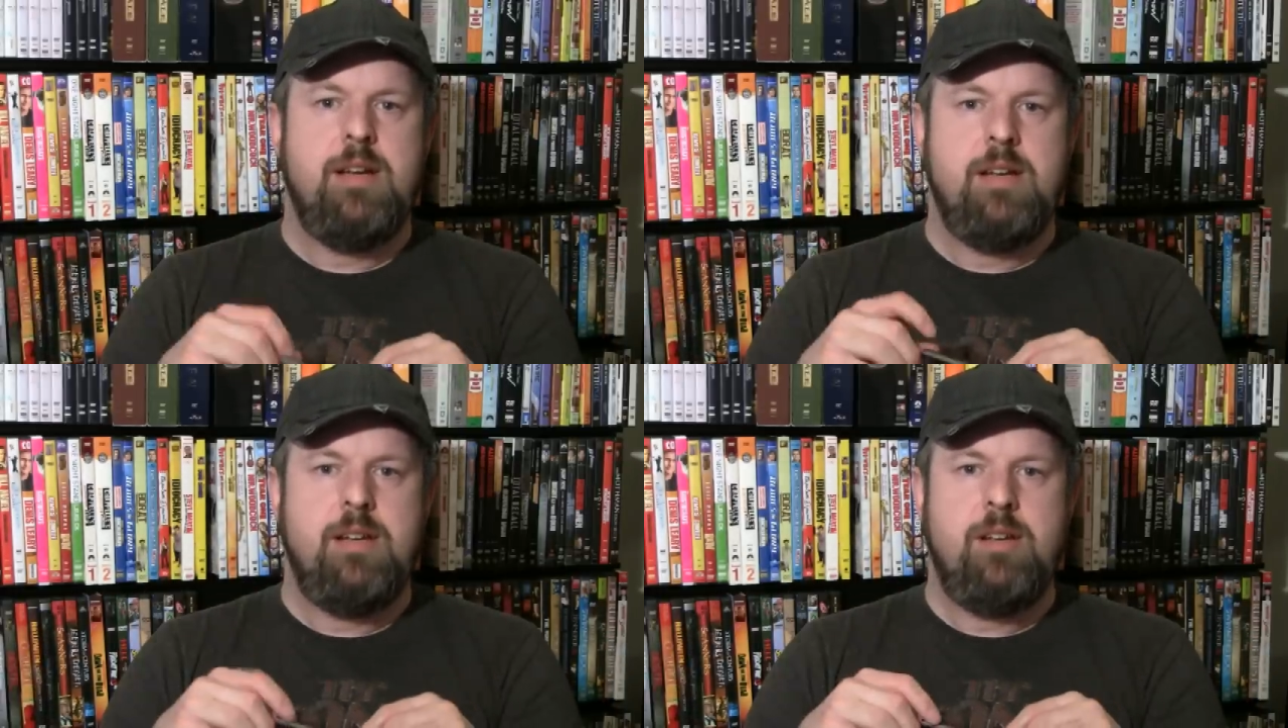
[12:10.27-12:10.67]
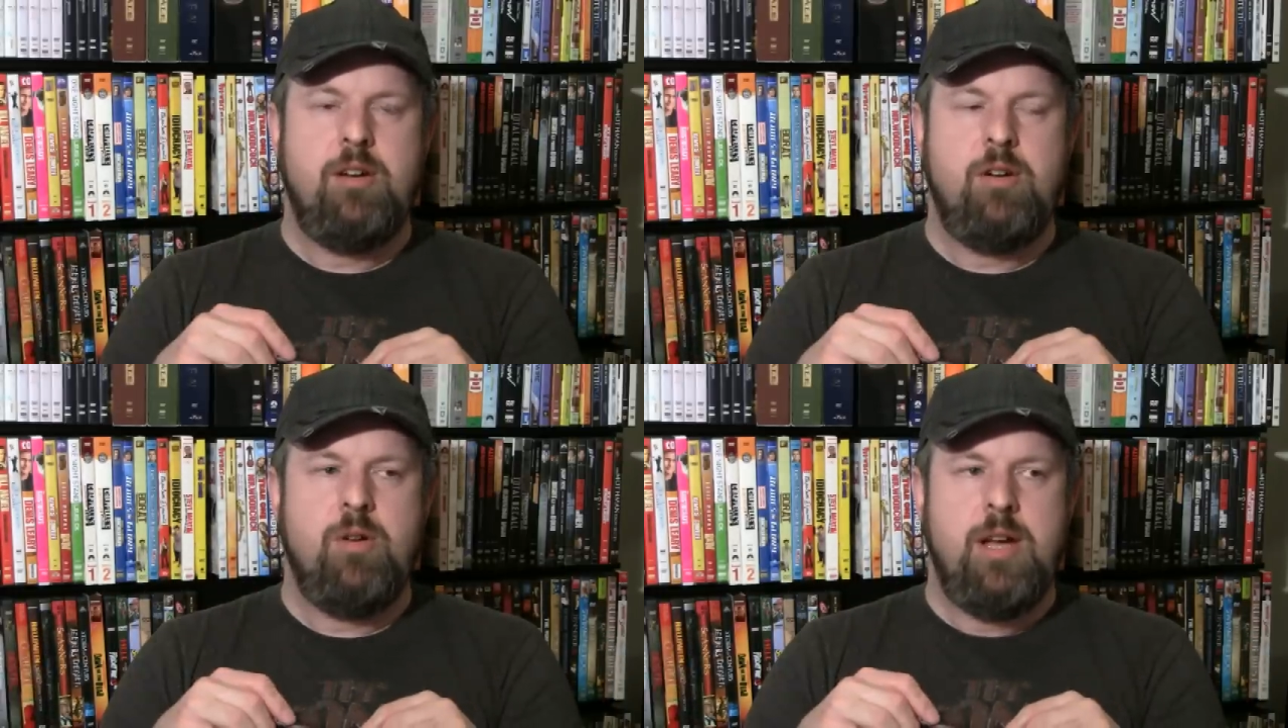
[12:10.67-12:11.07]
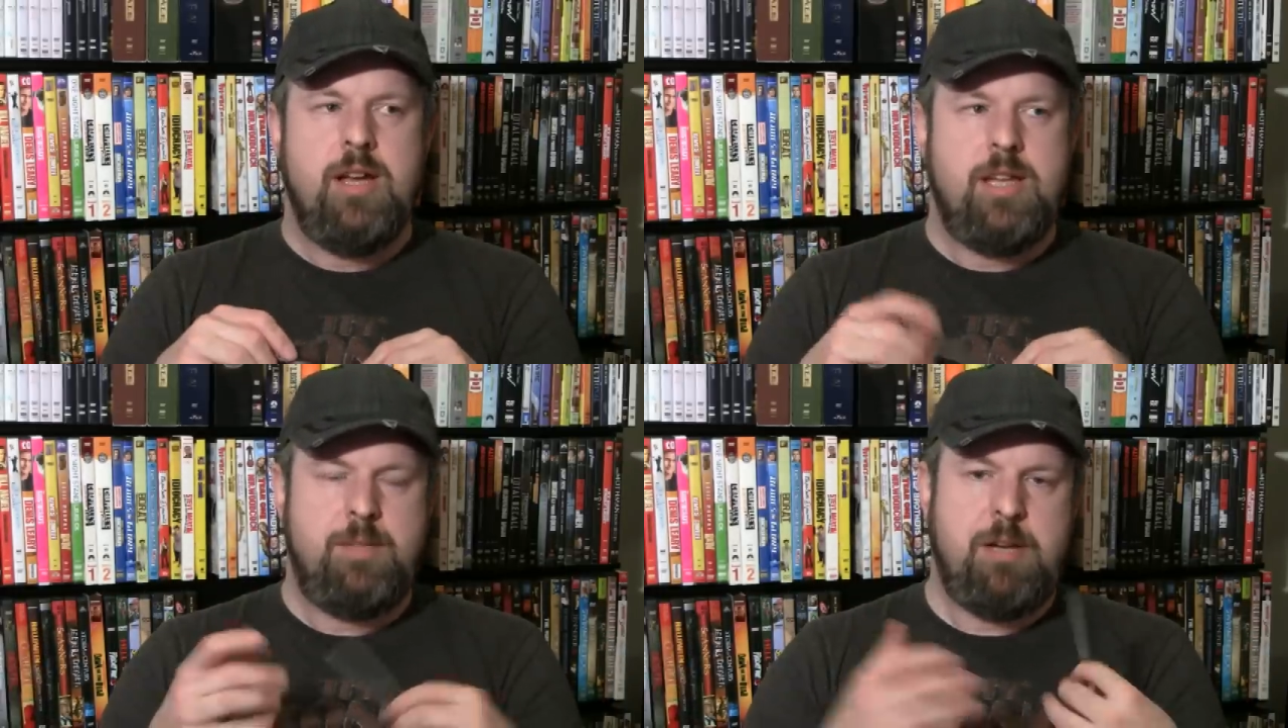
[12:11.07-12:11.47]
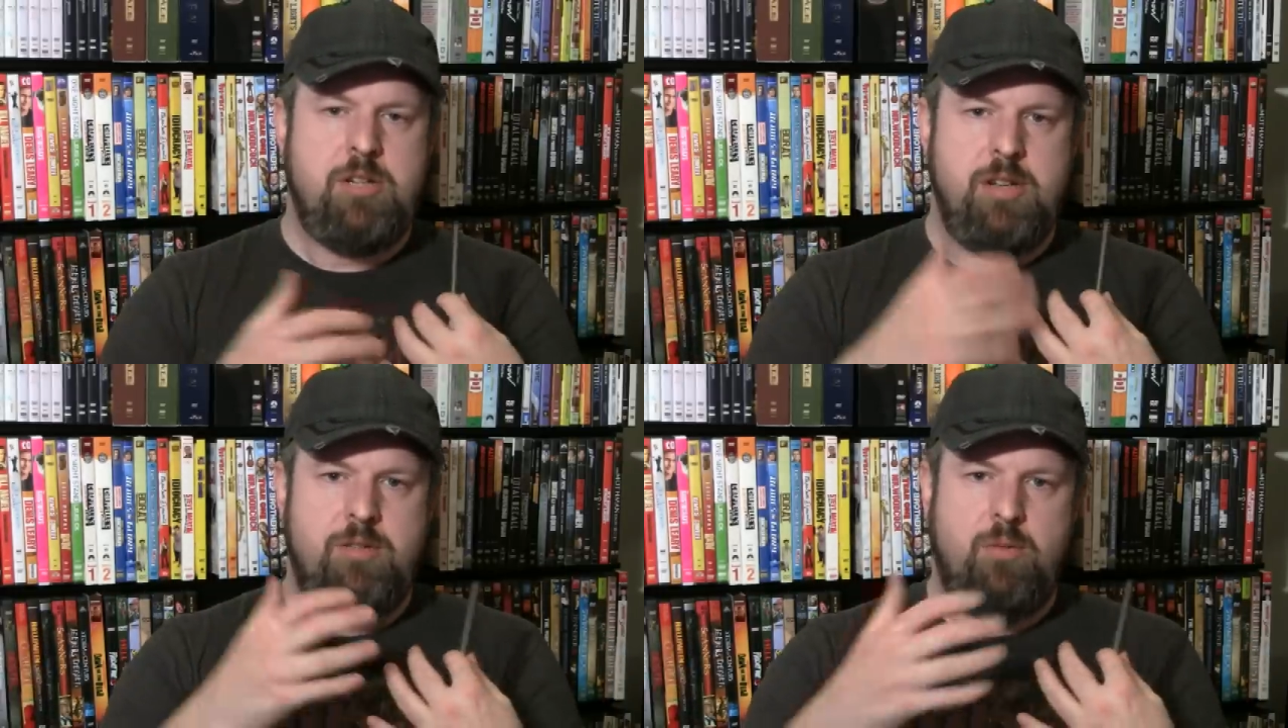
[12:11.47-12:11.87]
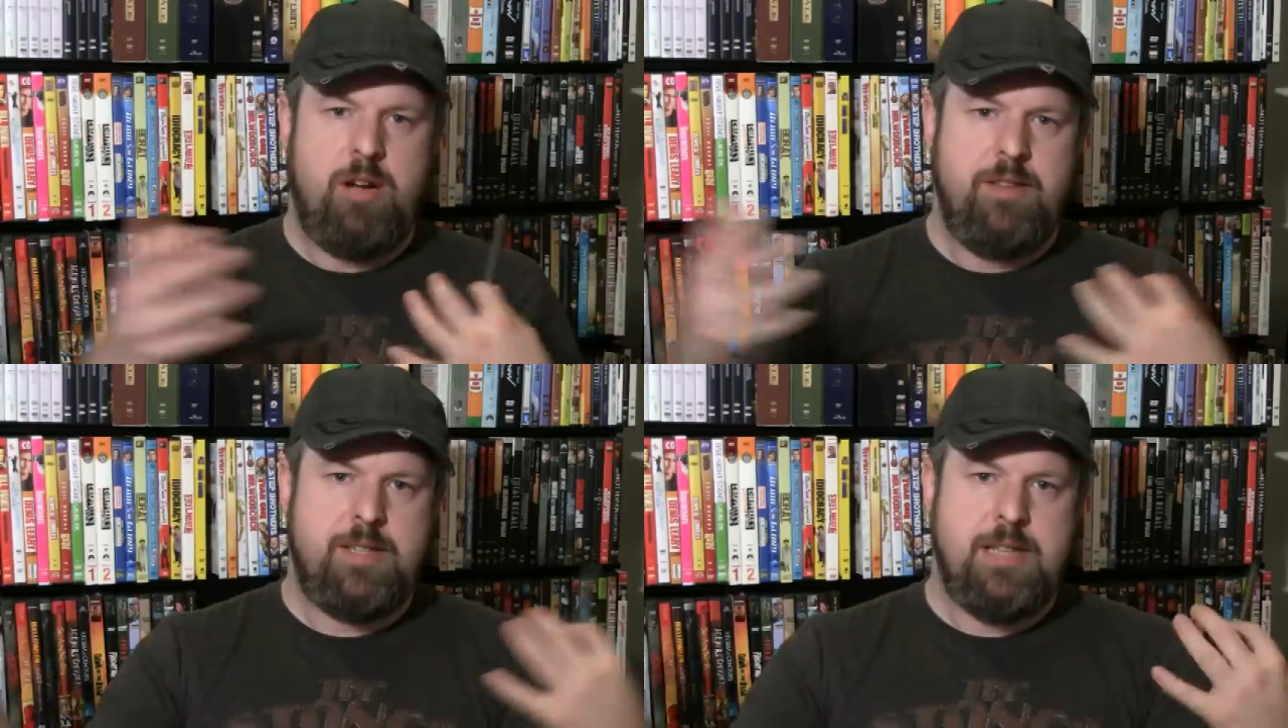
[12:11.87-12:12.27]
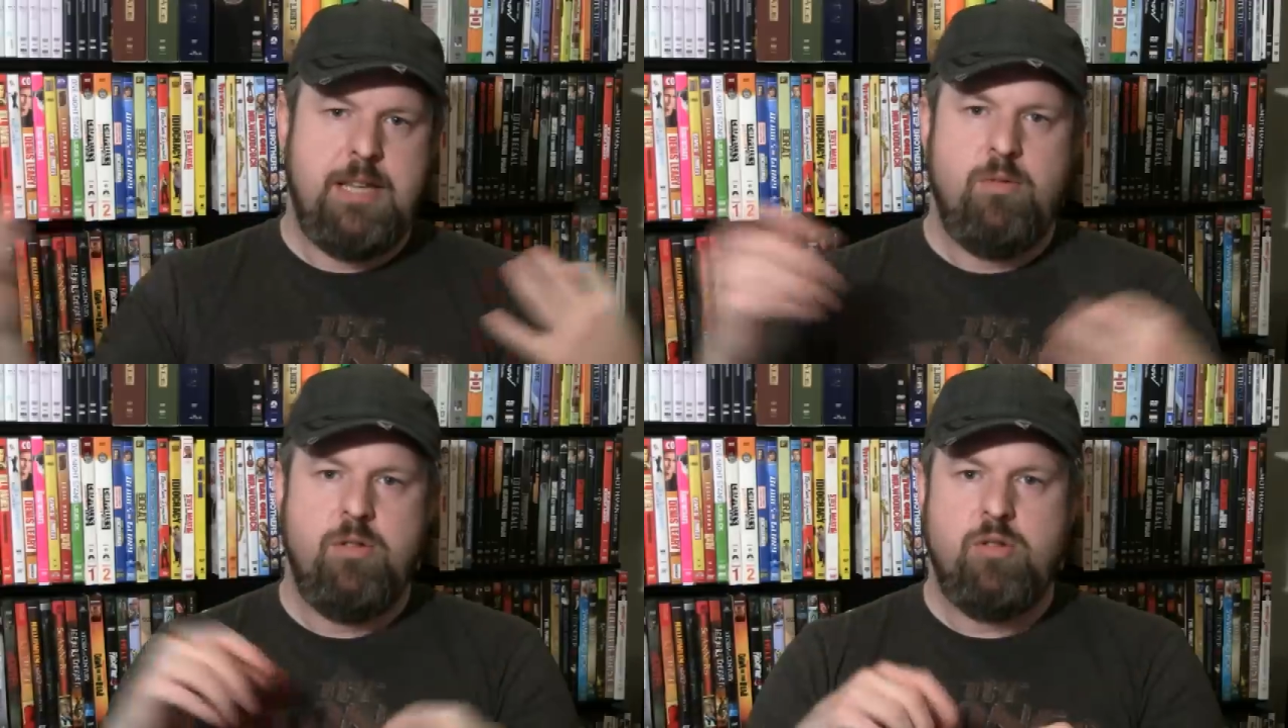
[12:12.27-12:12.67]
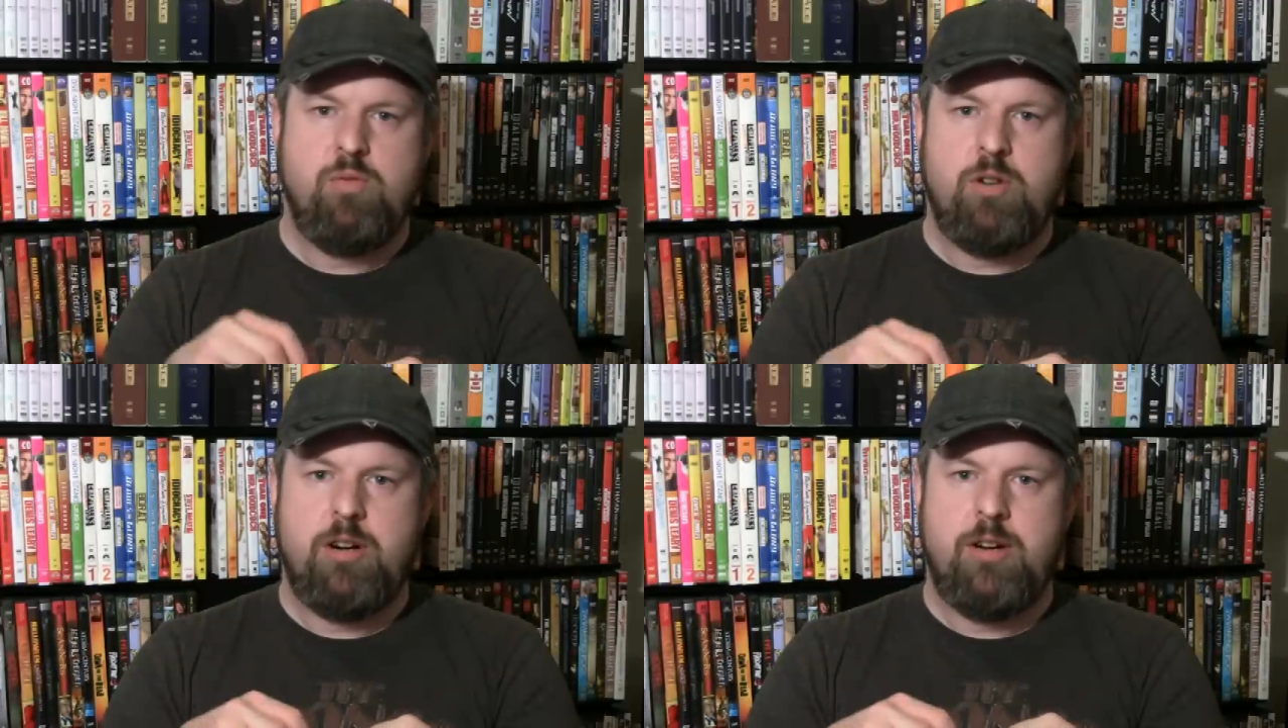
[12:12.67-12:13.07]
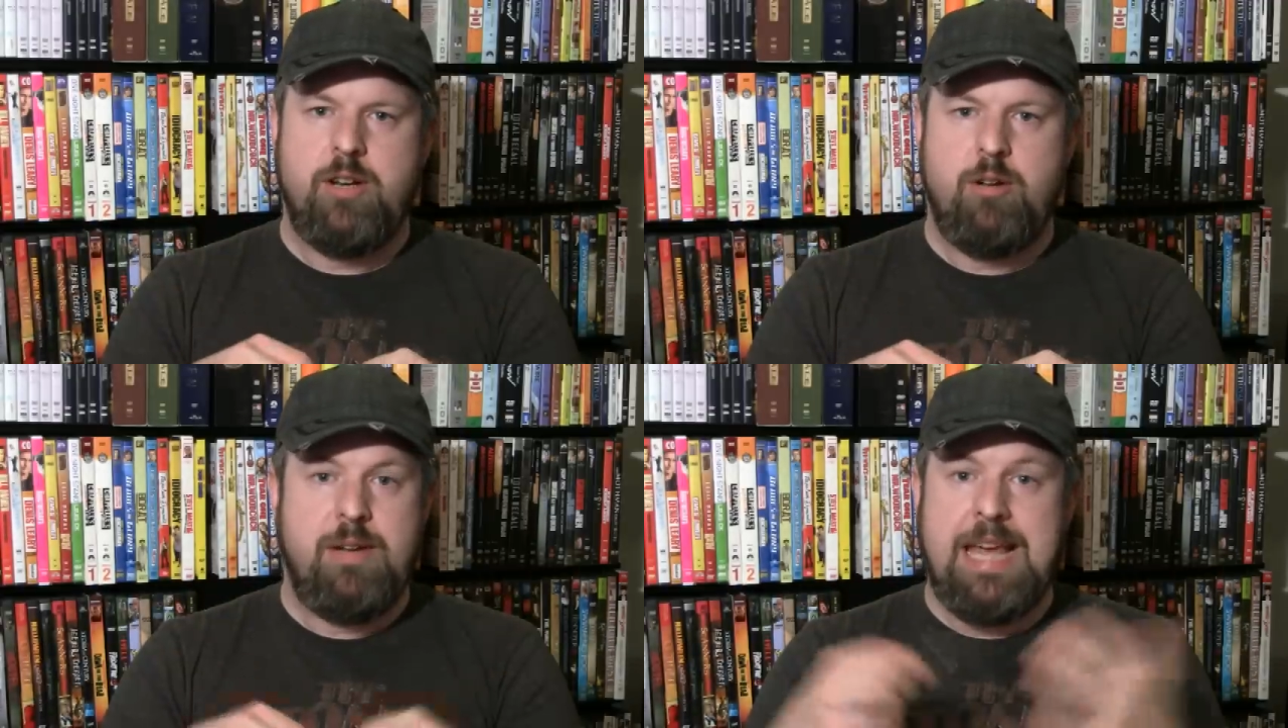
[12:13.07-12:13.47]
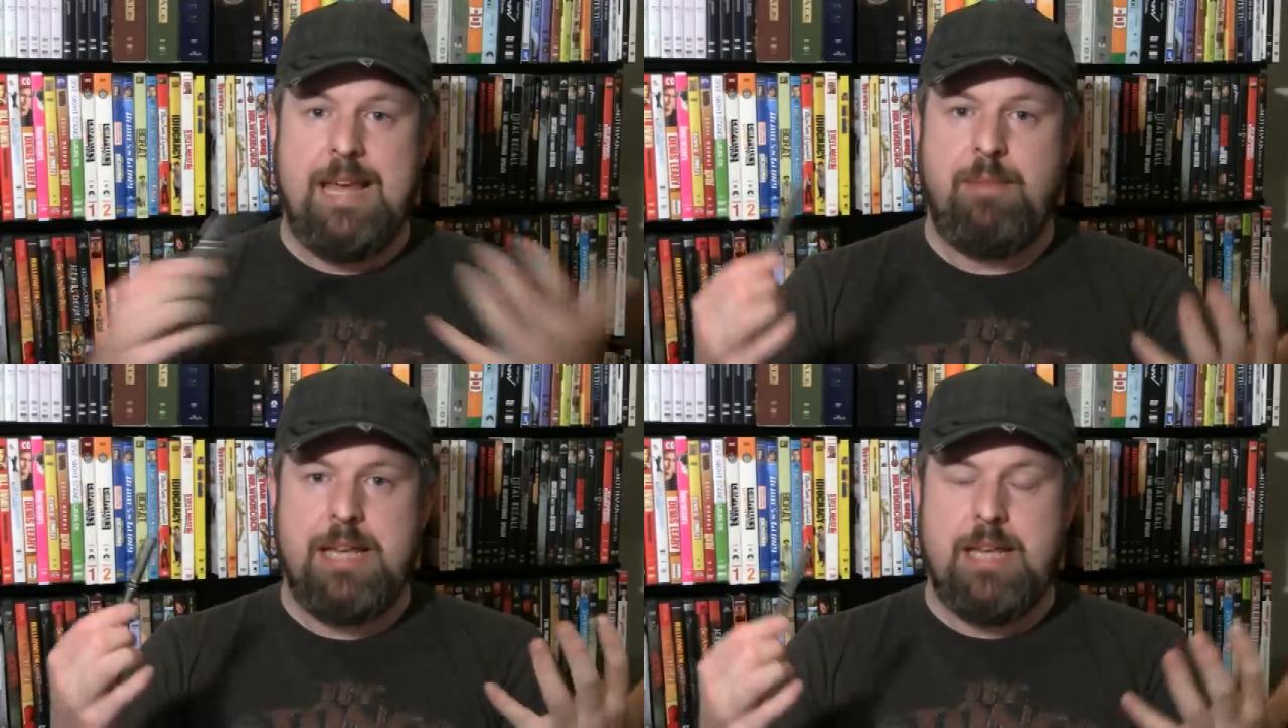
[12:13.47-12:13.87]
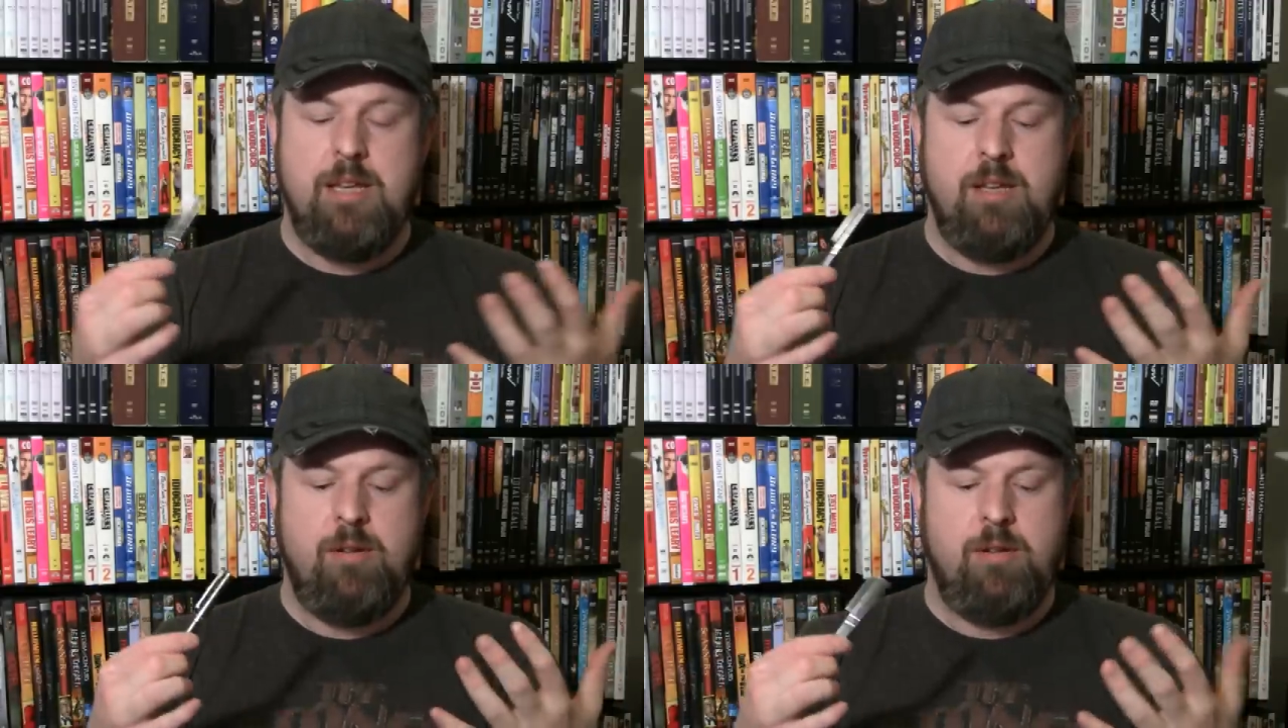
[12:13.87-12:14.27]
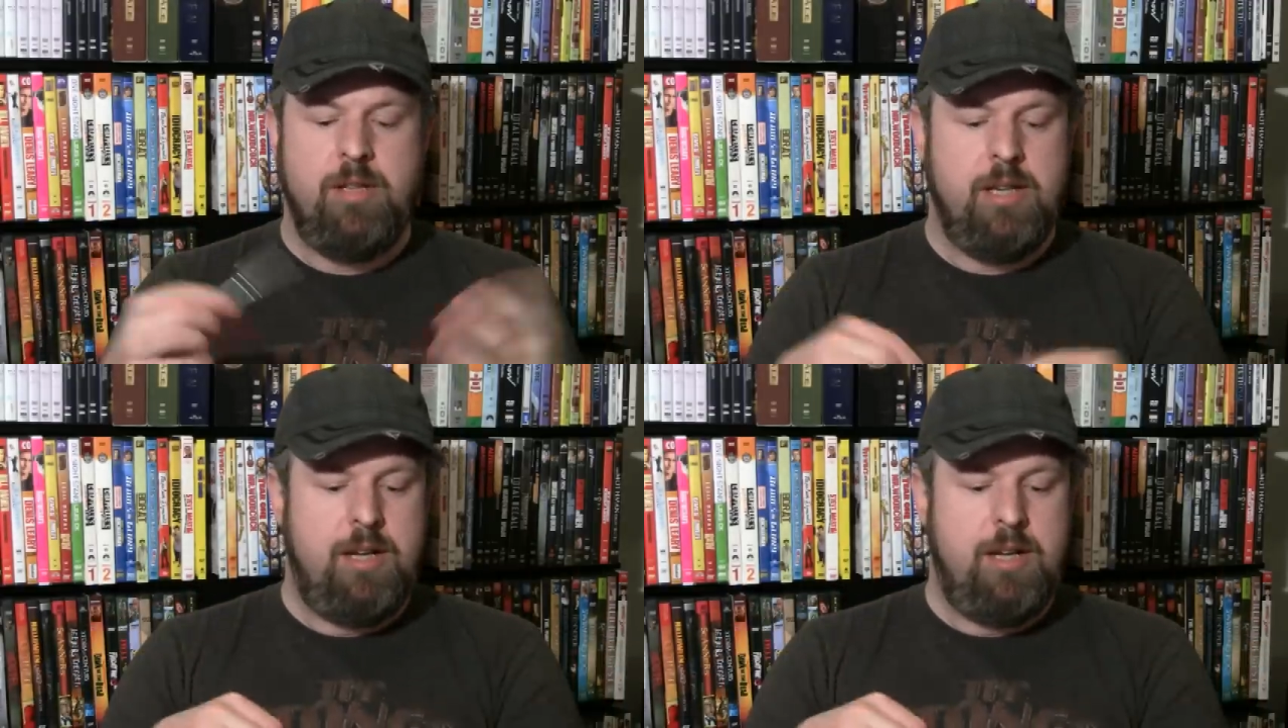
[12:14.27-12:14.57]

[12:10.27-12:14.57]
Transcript: you know, especially throughout the sequels where, you know, he can't be killed.